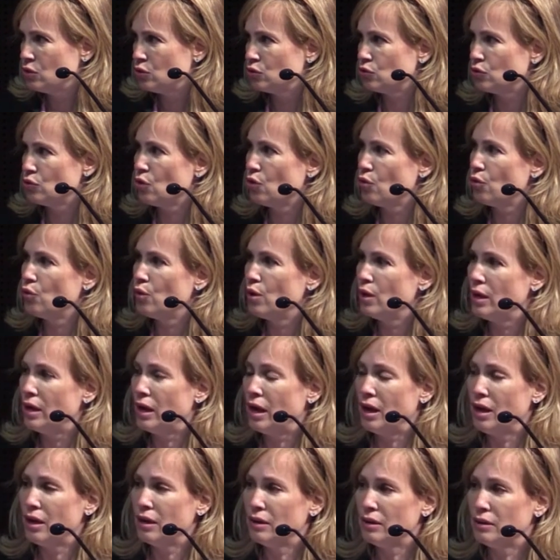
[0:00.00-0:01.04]
So
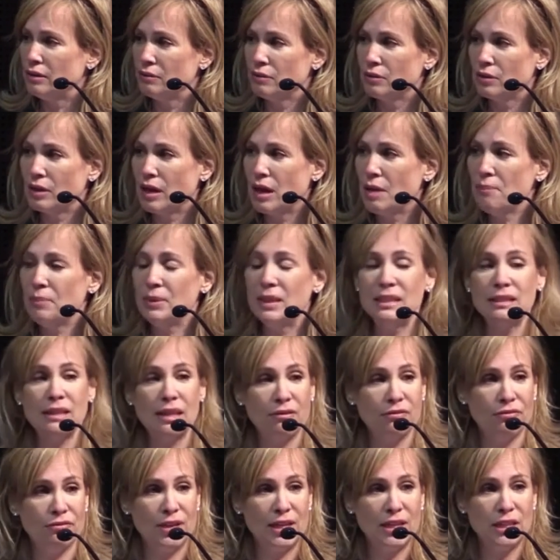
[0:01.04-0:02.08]
companies
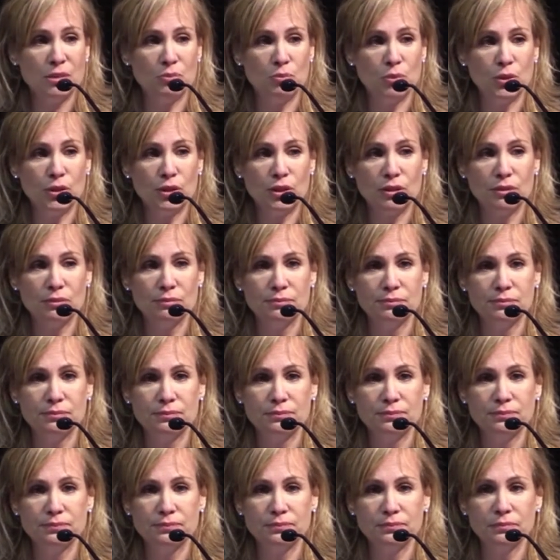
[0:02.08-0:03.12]
like Facebook
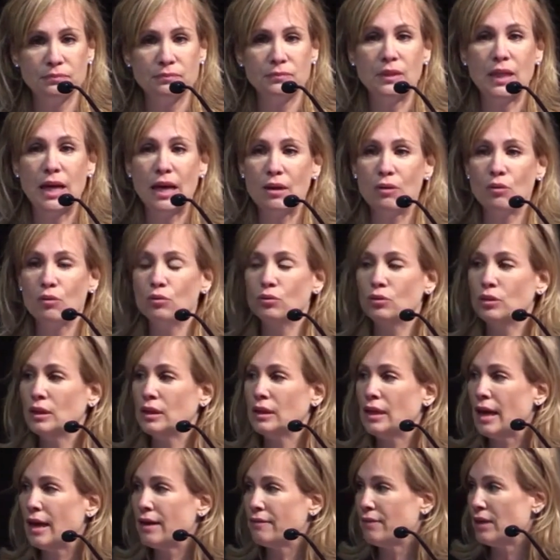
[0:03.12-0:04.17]
not
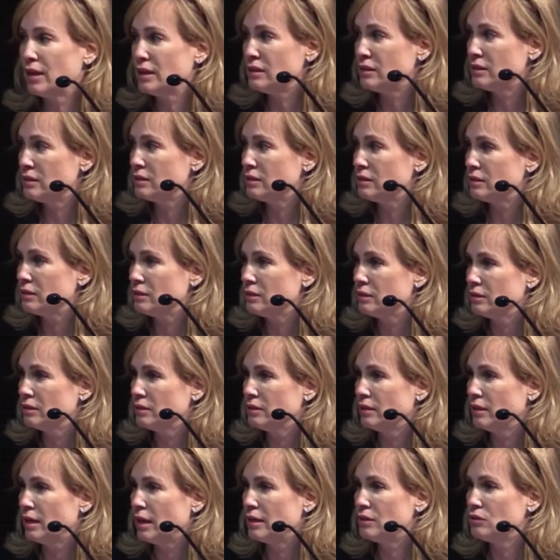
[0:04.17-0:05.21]
only have us
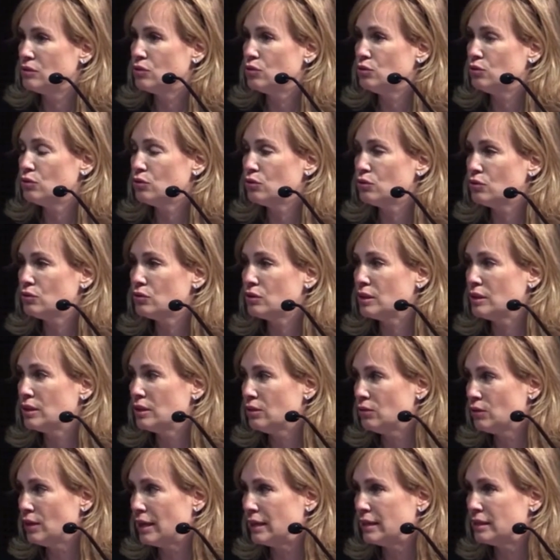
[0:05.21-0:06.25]
as users in the
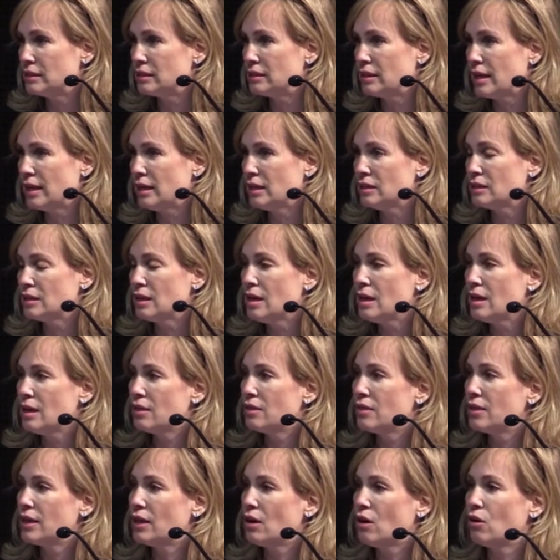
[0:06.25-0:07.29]
United States,
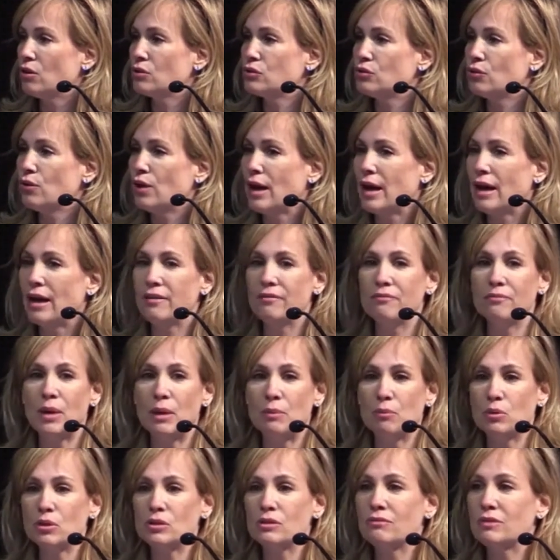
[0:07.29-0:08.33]
they also have
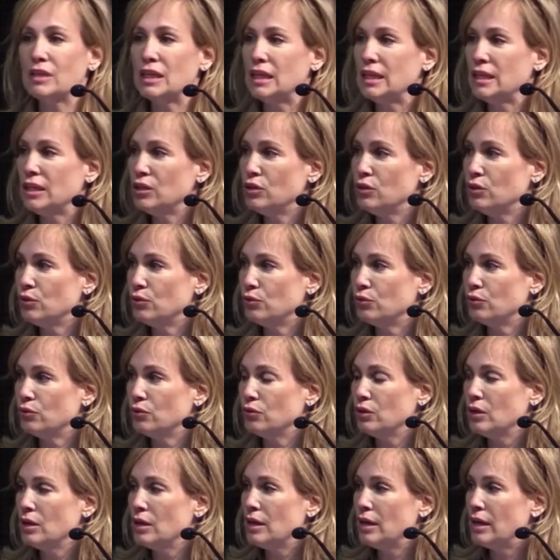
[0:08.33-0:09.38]
members of the EU.
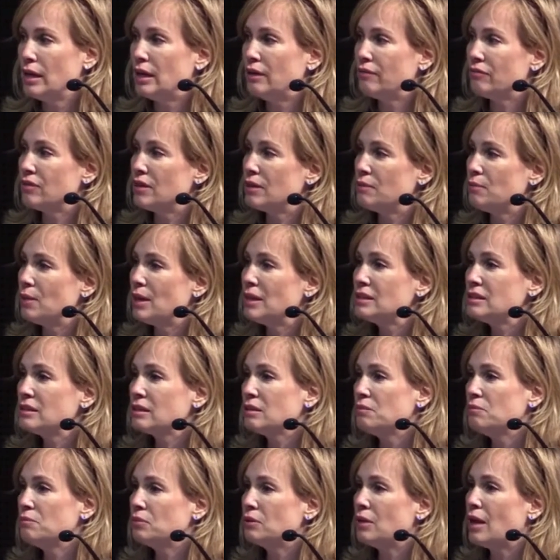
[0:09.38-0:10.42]
If they must
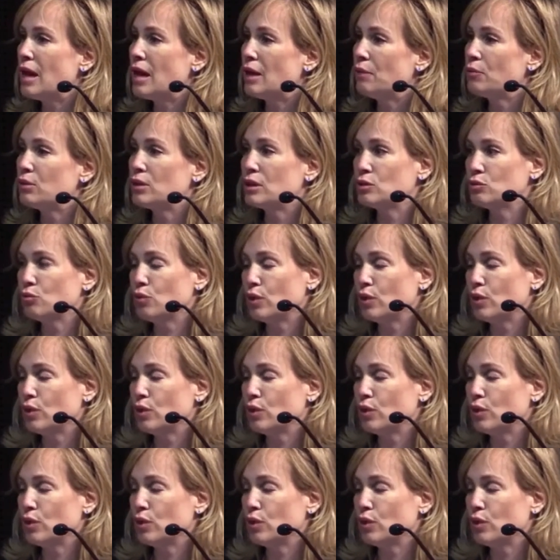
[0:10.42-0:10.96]
comply with a